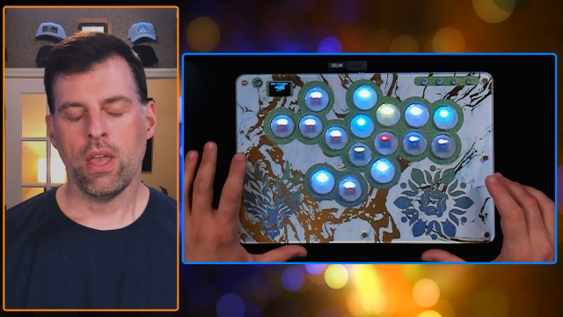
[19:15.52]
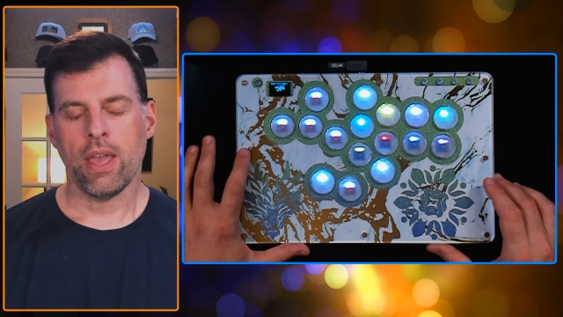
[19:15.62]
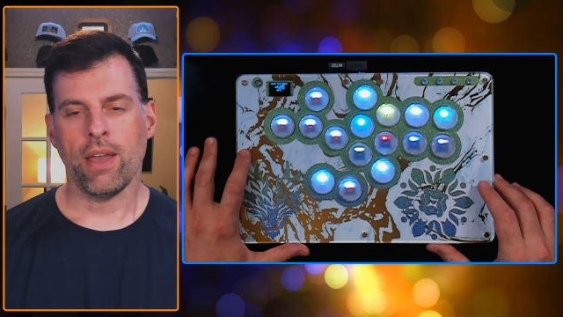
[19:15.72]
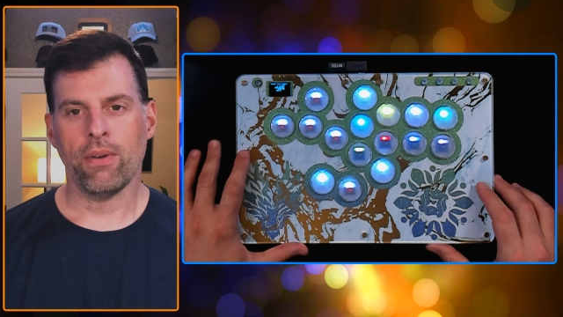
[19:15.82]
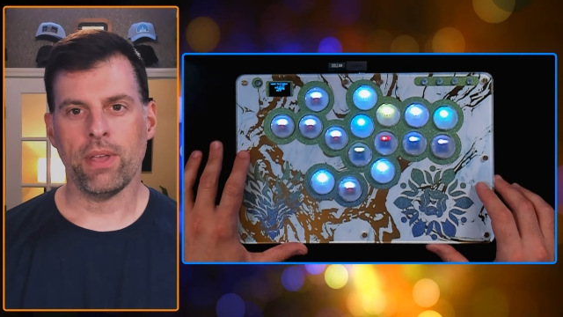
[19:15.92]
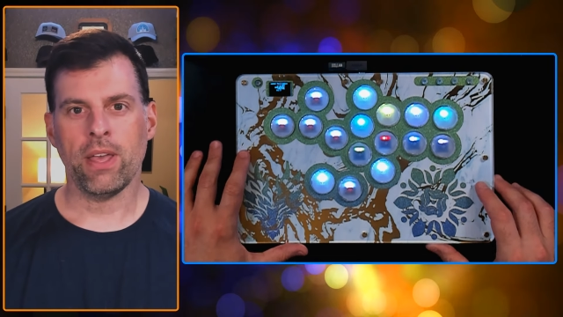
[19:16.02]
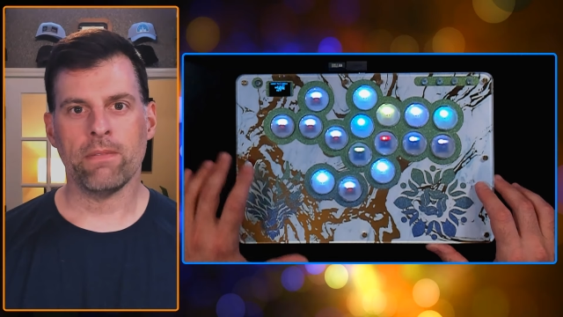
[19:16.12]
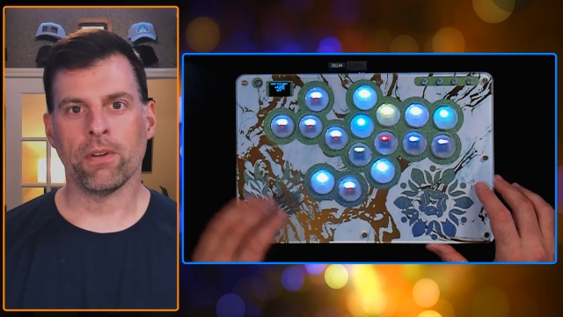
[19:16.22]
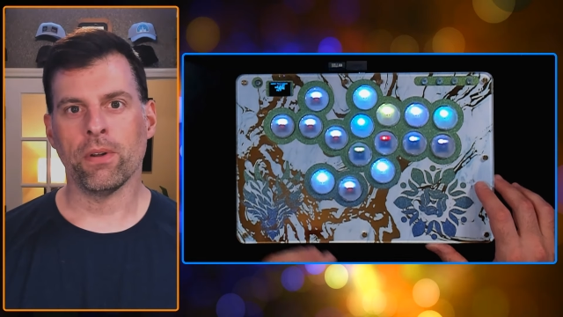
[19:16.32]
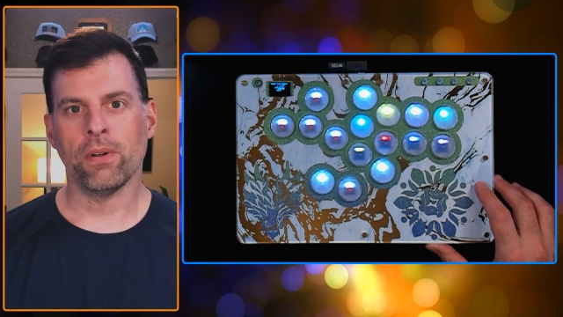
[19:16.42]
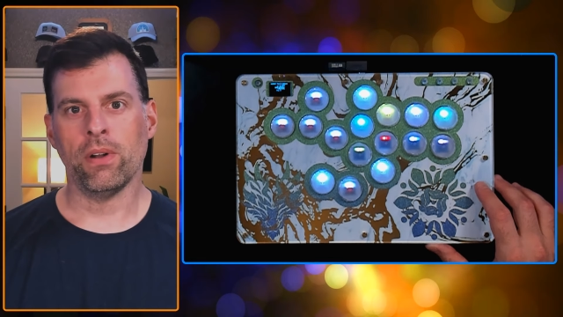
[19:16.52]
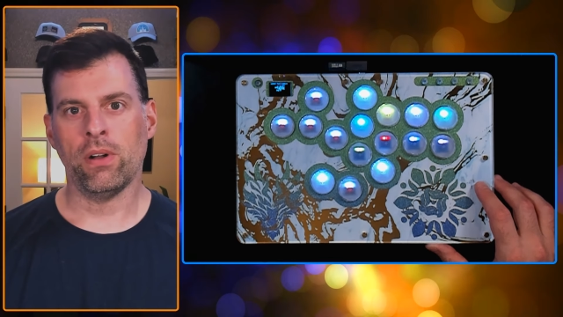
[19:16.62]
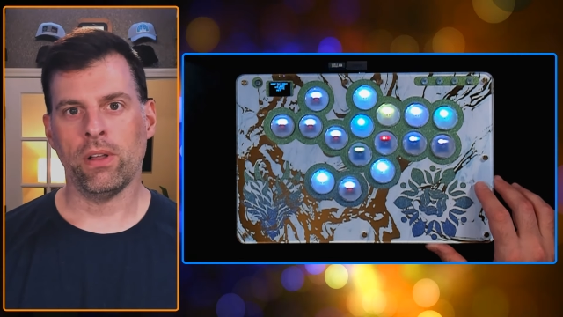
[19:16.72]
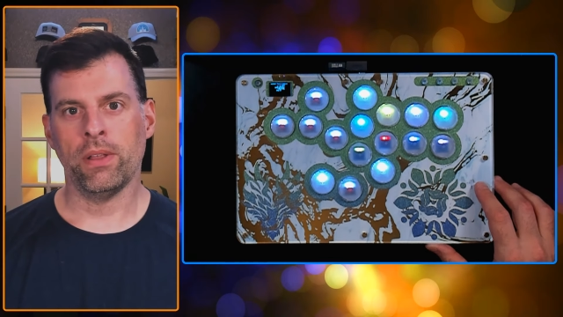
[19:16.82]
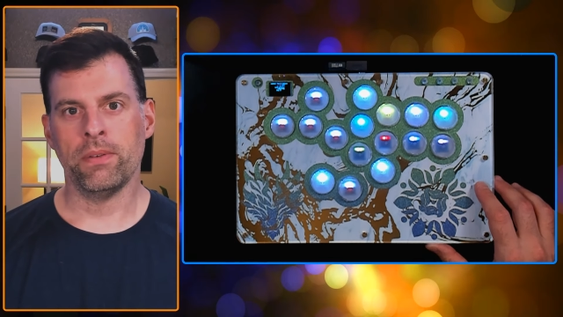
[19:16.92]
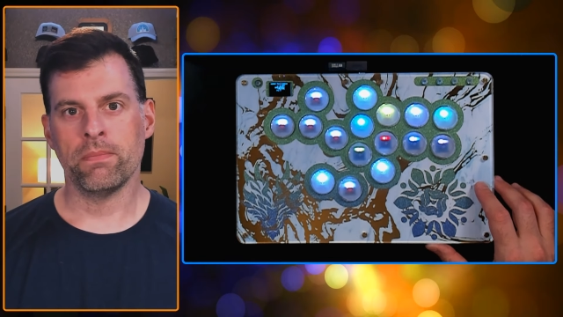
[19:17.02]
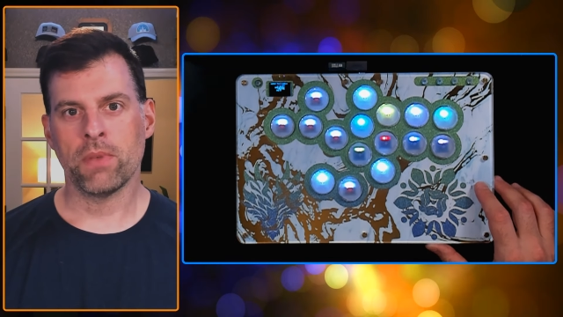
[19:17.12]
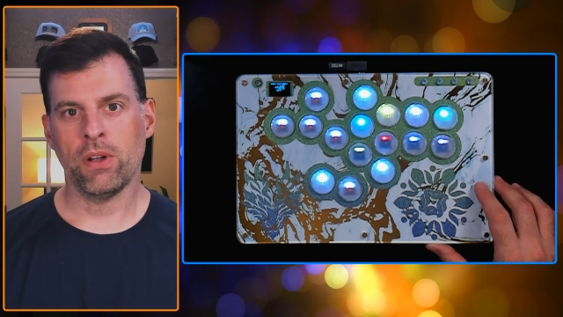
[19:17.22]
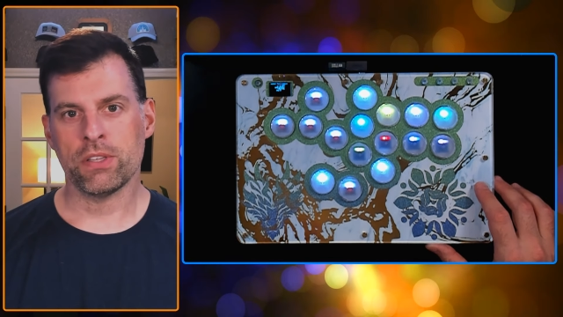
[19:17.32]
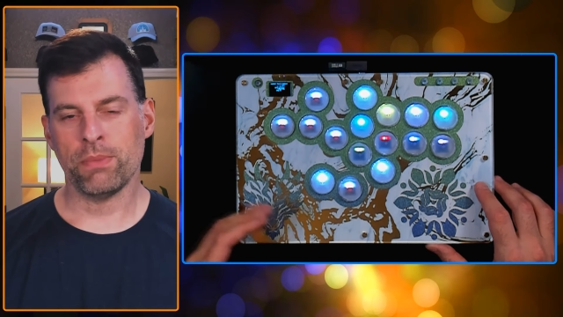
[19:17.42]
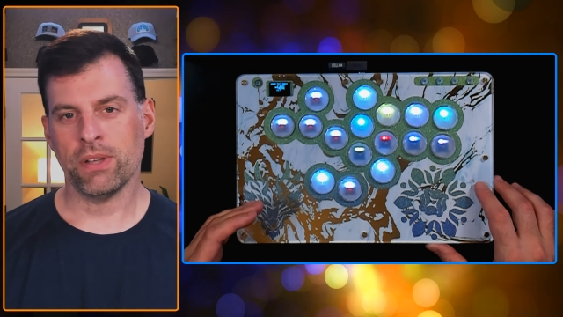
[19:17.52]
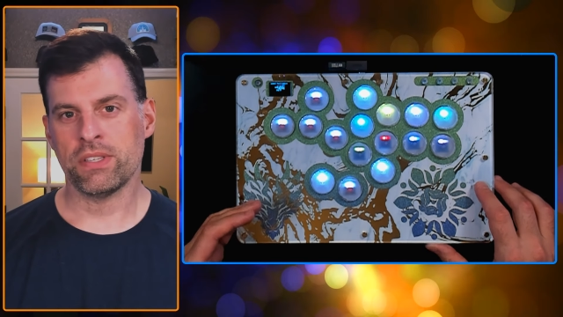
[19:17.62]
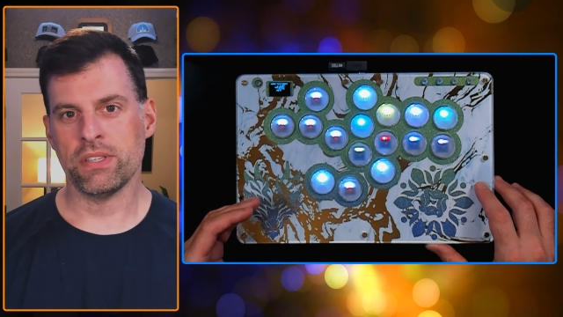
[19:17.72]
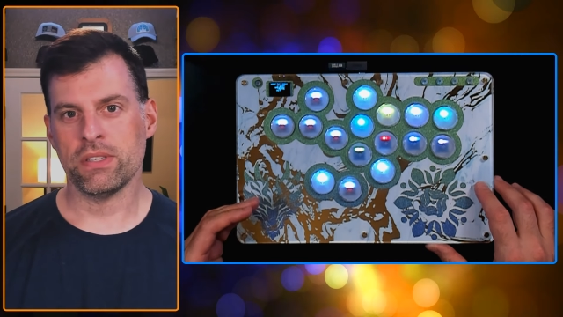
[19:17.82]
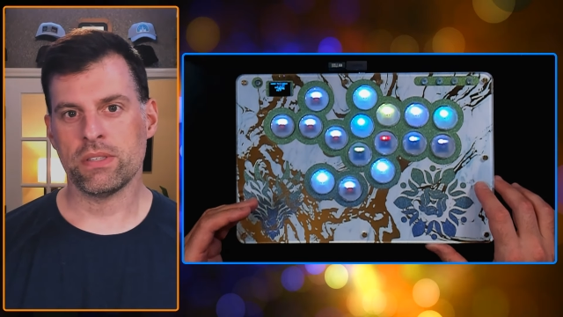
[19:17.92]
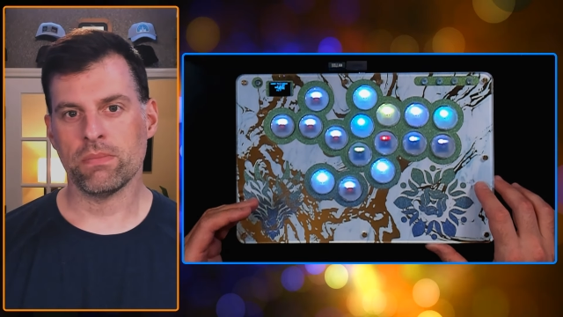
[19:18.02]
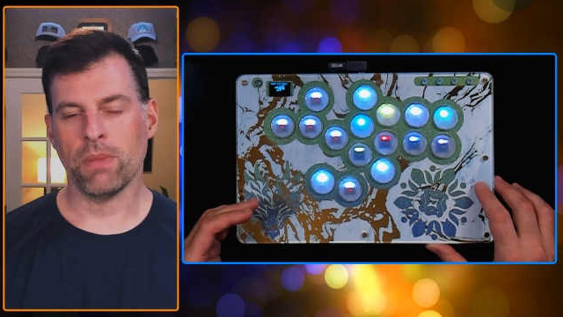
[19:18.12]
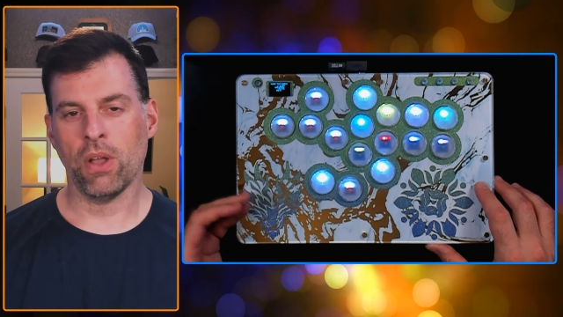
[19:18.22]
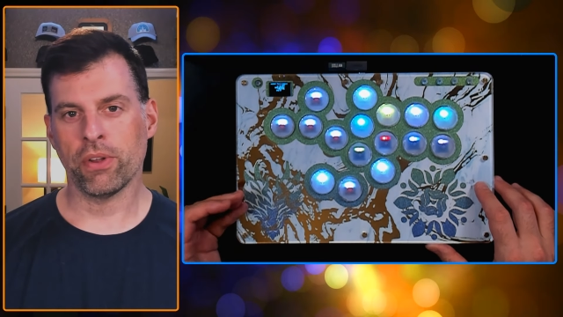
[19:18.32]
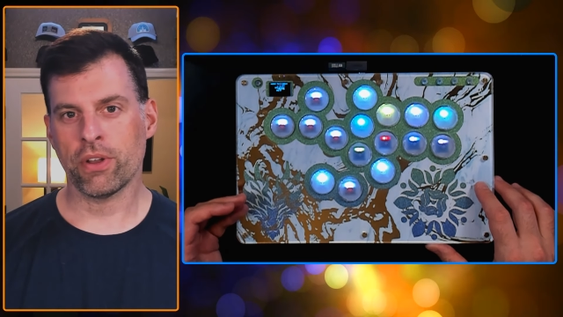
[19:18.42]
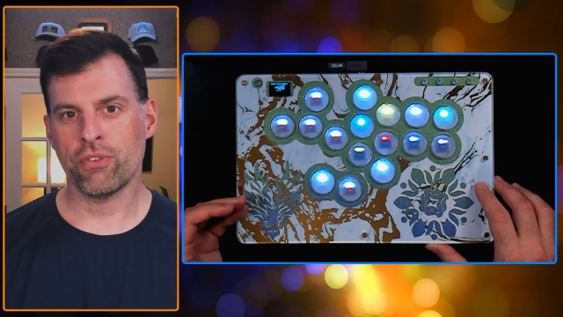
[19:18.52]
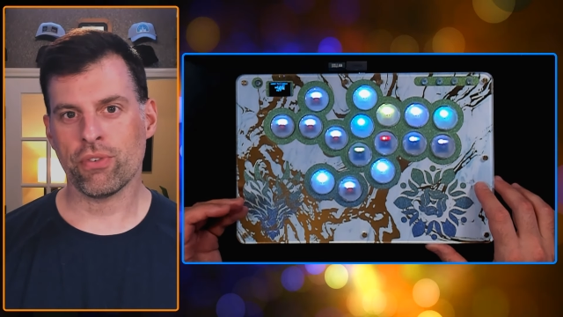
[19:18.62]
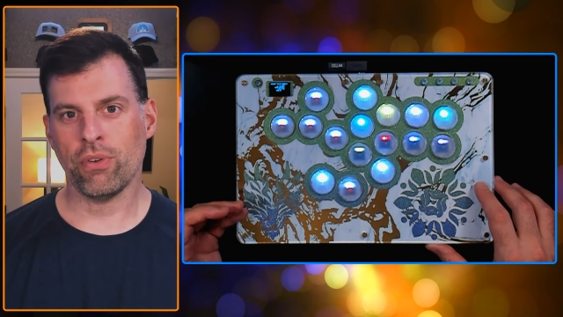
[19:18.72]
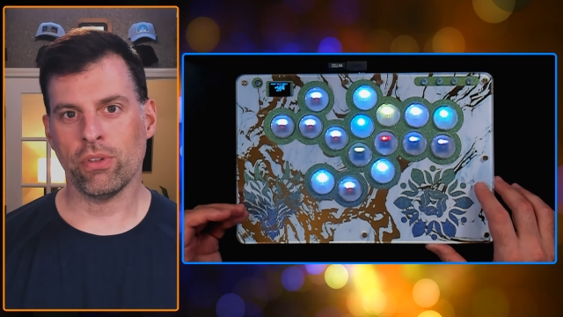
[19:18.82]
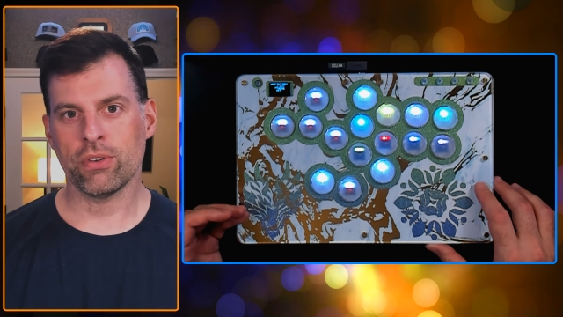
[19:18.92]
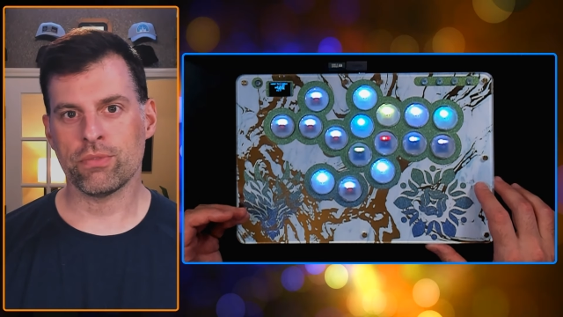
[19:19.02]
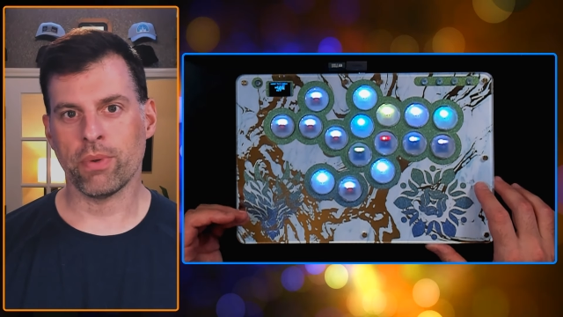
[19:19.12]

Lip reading: However, on Cosmox's other controllers,